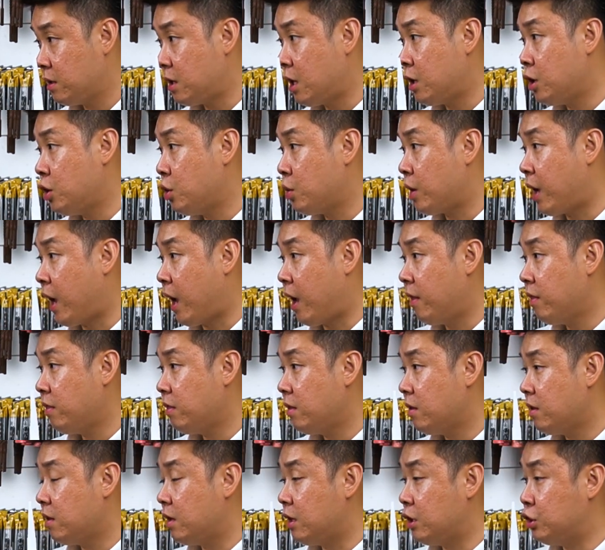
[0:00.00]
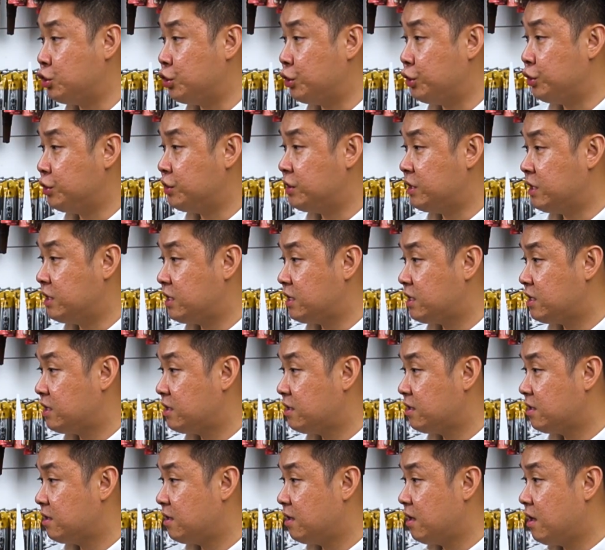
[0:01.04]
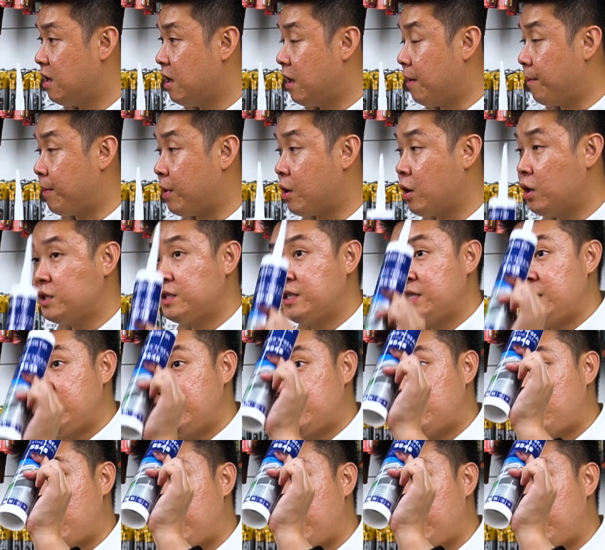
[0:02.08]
Then you can introduce this. Because this